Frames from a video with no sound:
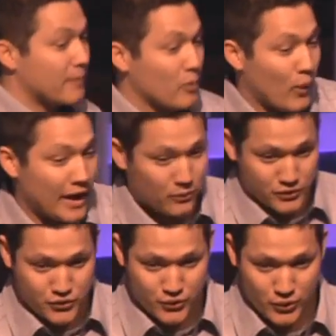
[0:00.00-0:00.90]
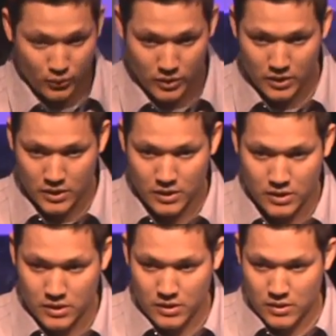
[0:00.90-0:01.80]
them and why it was true?
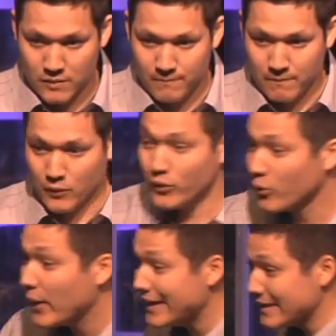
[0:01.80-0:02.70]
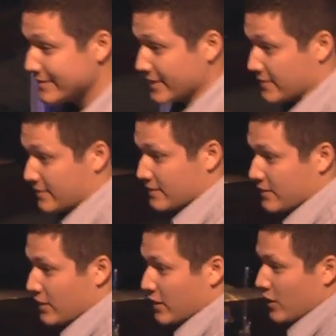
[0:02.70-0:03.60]
We were witnesses.
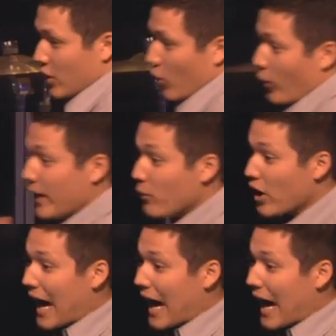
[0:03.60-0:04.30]
We were